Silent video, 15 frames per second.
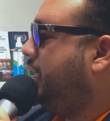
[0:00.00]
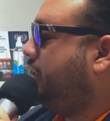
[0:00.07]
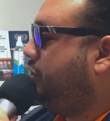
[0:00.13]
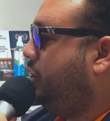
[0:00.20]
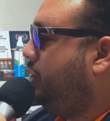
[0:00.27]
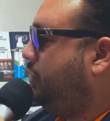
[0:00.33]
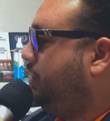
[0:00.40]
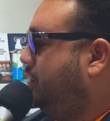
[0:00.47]

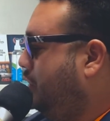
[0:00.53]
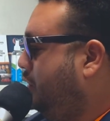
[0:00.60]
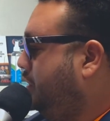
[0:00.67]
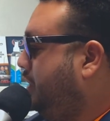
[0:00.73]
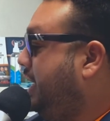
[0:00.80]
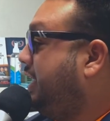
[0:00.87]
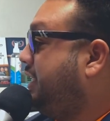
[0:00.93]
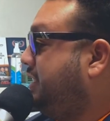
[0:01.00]
So on
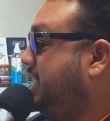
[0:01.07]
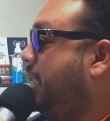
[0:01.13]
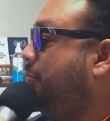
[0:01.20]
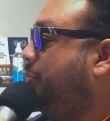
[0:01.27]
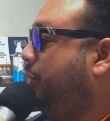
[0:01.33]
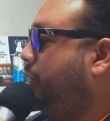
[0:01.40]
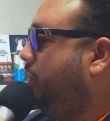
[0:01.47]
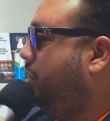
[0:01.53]
the
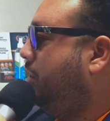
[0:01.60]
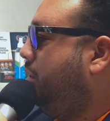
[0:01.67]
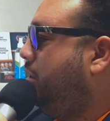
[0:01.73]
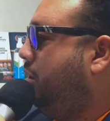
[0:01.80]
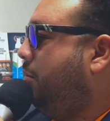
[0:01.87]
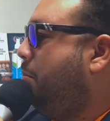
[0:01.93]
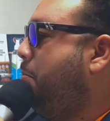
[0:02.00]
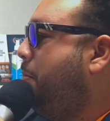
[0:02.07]
example,
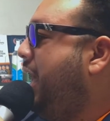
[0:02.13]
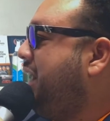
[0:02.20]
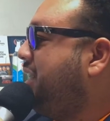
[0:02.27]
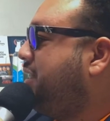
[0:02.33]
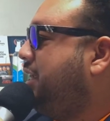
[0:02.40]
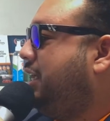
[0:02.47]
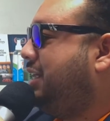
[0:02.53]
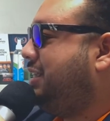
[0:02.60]

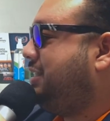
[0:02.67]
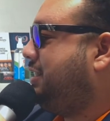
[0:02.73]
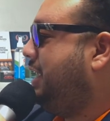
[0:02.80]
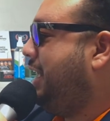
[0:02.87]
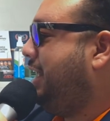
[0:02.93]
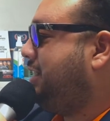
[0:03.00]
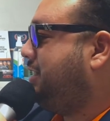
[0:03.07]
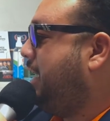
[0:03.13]
basic
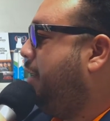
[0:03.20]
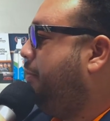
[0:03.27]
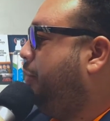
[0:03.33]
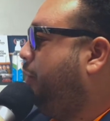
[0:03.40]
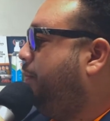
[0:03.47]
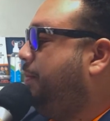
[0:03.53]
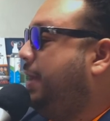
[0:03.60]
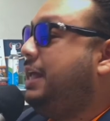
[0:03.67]

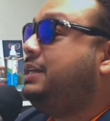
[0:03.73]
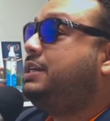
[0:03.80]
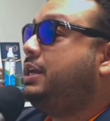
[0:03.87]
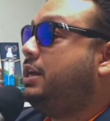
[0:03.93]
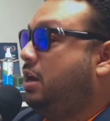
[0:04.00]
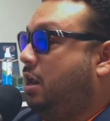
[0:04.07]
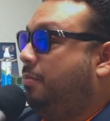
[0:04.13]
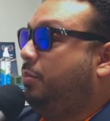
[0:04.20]

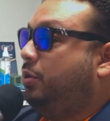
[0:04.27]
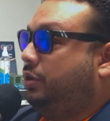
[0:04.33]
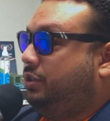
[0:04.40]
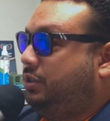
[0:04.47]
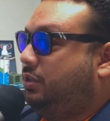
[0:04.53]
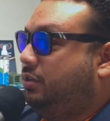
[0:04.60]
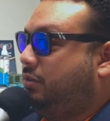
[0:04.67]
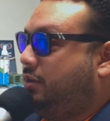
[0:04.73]

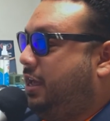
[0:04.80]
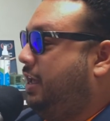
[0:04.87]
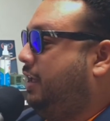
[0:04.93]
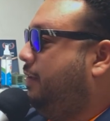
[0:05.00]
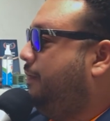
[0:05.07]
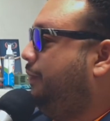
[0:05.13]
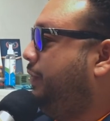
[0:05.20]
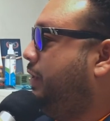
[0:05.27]
numbers, okay?
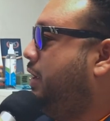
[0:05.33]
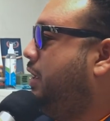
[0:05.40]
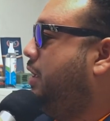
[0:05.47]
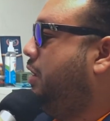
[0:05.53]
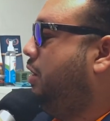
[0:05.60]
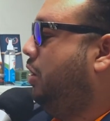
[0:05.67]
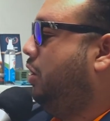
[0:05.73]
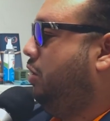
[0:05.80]

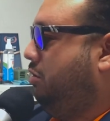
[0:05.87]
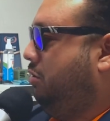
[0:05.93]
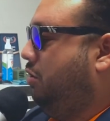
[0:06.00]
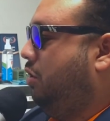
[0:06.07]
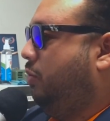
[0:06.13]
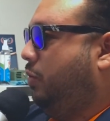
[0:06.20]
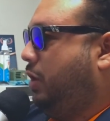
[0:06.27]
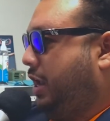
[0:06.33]
On
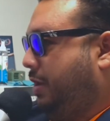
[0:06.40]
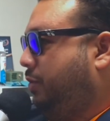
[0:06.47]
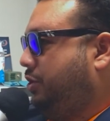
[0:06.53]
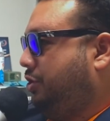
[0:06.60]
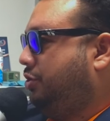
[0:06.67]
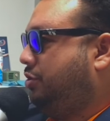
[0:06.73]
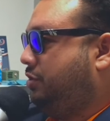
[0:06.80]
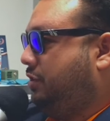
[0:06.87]
what I was
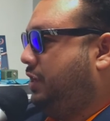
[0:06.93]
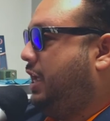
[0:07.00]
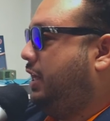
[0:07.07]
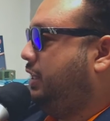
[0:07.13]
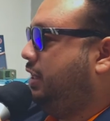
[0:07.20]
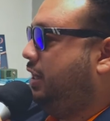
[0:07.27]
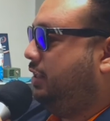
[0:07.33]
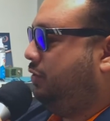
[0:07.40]
just
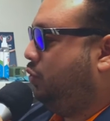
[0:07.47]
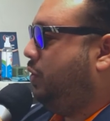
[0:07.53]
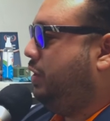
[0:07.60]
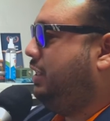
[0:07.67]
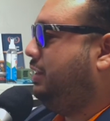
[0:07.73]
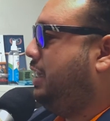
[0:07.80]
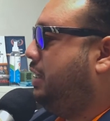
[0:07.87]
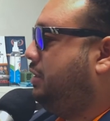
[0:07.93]
telling, a
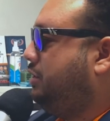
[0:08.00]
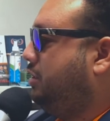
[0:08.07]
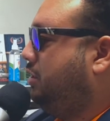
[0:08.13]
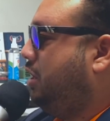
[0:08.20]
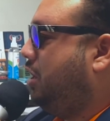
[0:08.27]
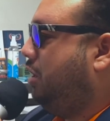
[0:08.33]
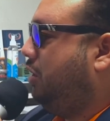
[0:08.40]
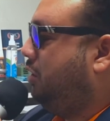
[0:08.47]

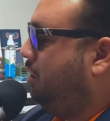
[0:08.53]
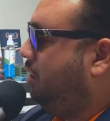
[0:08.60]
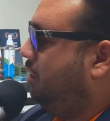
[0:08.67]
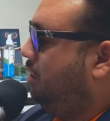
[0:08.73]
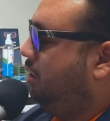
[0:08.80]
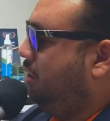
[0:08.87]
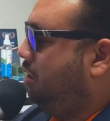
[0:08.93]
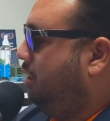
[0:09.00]

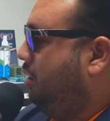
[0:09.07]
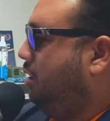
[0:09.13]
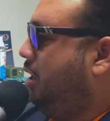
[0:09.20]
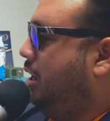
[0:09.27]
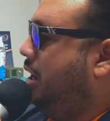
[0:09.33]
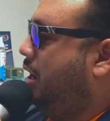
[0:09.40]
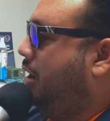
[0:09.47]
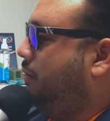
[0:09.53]

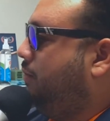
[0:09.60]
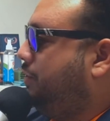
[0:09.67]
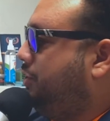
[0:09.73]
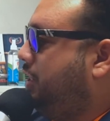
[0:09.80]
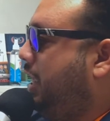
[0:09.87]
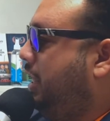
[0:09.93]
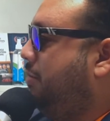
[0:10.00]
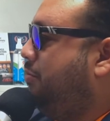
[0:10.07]
$20,000
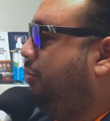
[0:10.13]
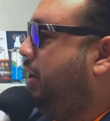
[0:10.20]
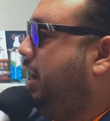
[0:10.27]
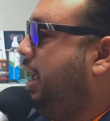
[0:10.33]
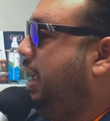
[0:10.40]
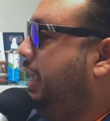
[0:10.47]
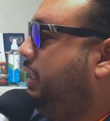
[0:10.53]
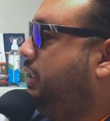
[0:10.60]
selling
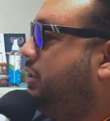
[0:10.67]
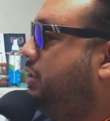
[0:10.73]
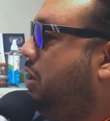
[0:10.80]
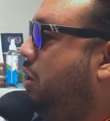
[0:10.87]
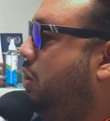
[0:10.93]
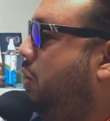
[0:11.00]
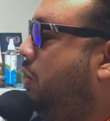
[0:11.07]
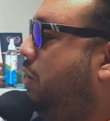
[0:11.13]
price.
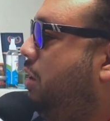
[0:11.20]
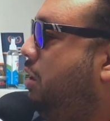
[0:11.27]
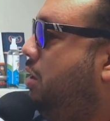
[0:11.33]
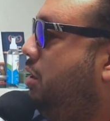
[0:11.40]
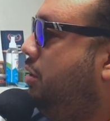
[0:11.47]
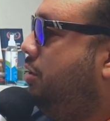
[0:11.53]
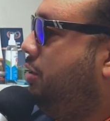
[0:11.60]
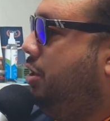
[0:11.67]
So,
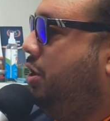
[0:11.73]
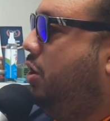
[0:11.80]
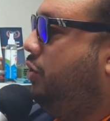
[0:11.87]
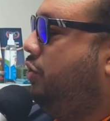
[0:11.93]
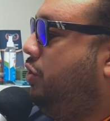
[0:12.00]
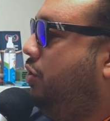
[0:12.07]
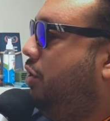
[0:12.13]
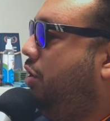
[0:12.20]

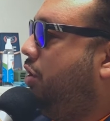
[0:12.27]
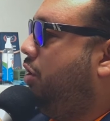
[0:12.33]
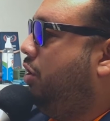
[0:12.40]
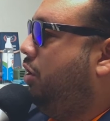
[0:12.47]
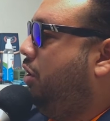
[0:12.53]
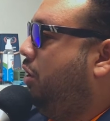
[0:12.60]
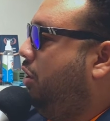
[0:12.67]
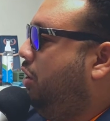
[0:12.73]

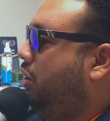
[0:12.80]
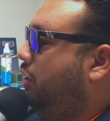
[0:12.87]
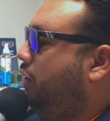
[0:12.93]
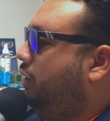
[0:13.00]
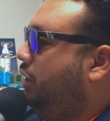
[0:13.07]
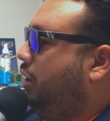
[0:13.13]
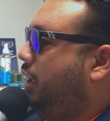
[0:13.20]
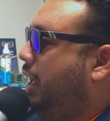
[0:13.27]
you're
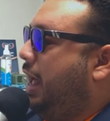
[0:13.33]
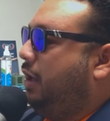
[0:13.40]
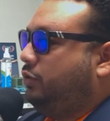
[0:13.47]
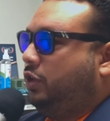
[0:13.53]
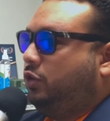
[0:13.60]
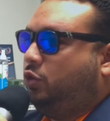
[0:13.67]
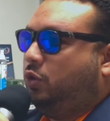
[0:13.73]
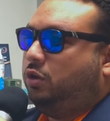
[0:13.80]
out
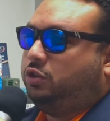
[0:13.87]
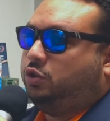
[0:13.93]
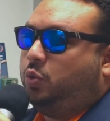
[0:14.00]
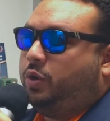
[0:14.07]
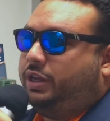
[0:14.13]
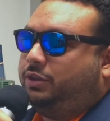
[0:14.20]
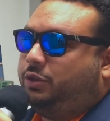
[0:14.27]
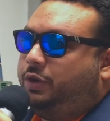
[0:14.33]
the door
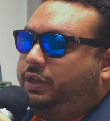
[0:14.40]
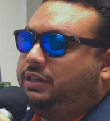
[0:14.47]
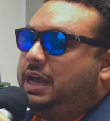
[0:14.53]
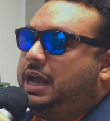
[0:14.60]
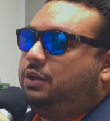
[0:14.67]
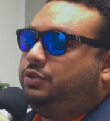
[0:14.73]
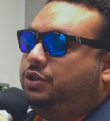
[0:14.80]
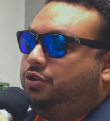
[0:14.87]

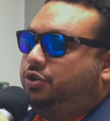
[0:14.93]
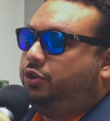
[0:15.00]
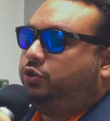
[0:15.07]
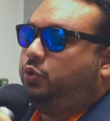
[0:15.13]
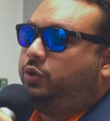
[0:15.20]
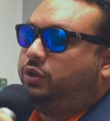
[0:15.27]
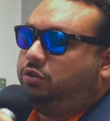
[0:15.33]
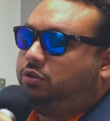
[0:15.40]
$23,000. You're
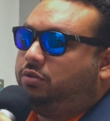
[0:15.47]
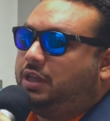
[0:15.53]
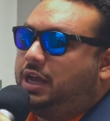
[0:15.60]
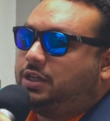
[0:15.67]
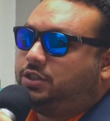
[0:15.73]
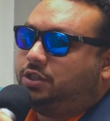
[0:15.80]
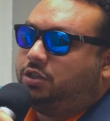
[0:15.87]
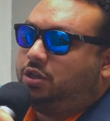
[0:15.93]
doing
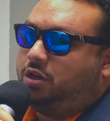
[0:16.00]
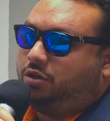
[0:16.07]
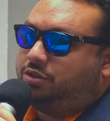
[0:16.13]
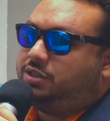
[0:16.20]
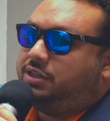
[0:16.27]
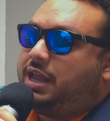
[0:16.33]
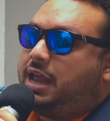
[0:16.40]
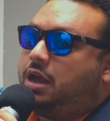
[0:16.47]

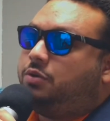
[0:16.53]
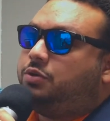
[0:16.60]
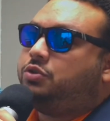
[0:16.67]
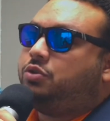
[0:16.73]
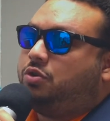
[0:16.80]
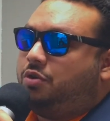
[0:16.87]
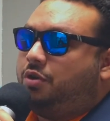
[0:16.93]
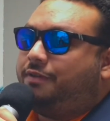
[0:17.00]
$2,000 down, so
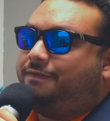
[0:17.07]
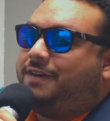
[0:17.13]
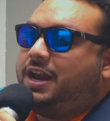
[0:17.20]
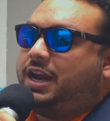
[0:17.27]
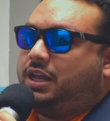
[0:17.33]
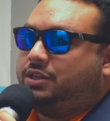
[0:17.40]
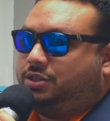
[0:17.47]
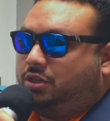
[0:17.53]
you're
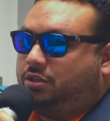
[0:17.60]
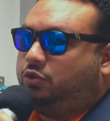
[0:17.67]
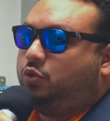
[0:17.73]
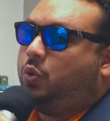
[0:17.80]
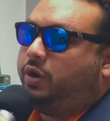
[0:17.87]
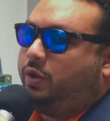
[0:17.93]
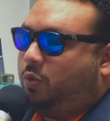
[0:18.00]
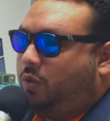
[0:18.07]
financing
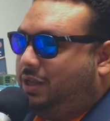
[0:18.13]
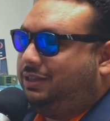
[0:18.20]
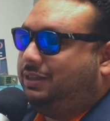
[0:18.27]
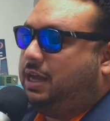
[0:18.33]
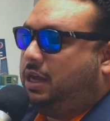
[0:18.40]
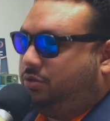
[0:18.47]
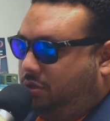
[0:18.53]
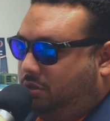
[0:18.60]

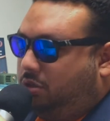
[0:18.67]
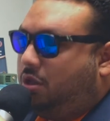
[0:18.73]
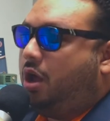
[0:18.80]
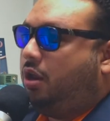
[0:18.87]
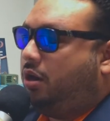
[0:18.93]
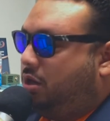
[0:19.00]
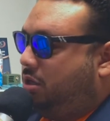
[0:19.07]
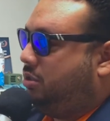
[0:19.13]

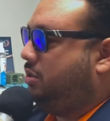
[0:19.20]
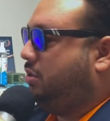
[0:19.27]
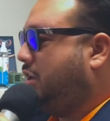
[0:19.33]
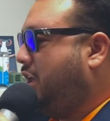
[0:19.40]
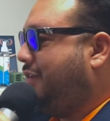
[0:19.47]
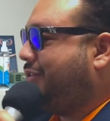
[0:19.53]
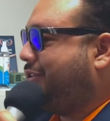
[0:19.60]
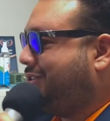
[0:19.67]
$21,000,
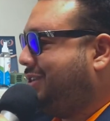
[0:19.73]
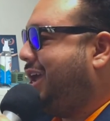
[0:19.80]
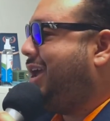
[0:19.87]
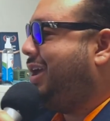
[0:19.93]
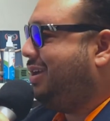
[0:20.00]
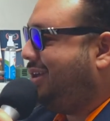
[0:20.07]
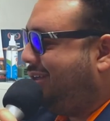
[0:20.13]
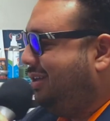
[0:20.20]
give or
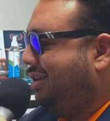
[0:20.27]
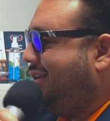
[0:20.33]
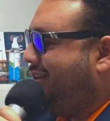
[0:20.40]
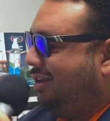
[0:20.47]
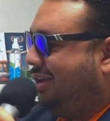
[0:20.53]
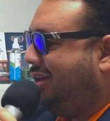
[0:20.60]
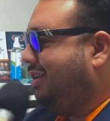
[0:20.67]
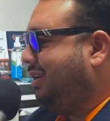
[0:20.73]
take,
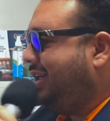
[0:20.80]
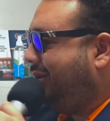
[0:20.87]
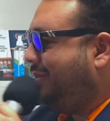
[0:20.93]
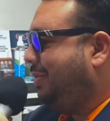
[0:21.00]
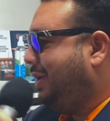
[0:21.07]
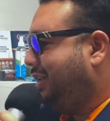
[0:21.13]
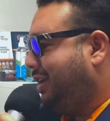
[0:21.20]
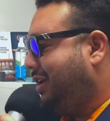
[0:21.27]
a little
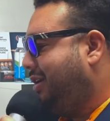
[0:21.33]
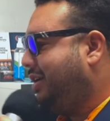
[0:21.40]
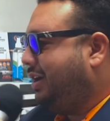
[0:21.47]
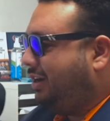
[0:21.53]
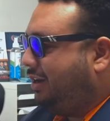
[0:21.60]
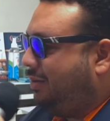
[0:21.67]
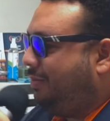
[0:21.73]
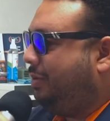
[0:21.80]
bit here, a
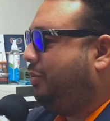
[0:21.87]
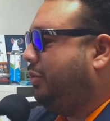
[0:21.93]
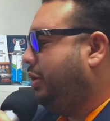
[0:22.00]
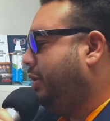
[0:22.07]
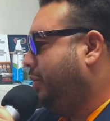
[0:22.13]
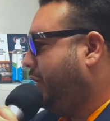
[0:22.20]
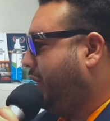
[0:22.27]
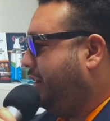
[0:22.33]
little bit
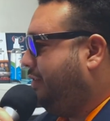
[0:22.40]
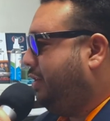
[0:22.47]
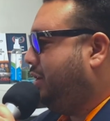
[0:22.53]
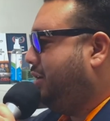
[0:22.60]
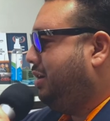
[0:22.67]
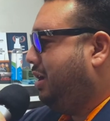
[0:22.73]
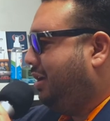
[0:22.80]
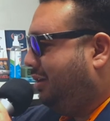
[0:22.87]
more, whatever.
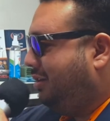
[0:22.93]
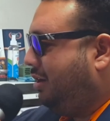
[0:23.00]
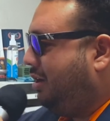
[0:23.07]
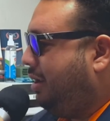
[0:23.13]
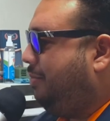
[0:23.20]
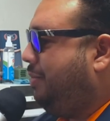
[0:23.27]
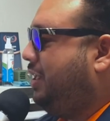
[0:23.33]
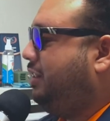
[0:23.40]
Not
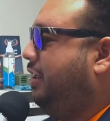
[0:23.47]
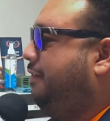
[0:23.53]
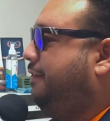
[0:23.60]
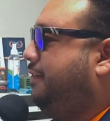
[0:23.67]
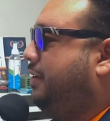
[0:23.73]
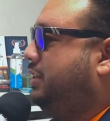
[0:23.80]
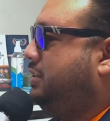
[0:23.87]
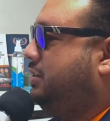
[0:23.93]
a big
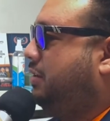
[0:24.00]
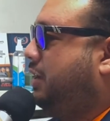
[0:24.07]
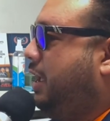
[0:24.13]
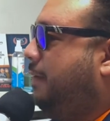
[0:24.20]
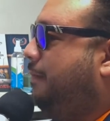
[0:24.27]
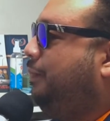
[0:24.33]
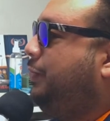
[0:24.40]
difference, okay?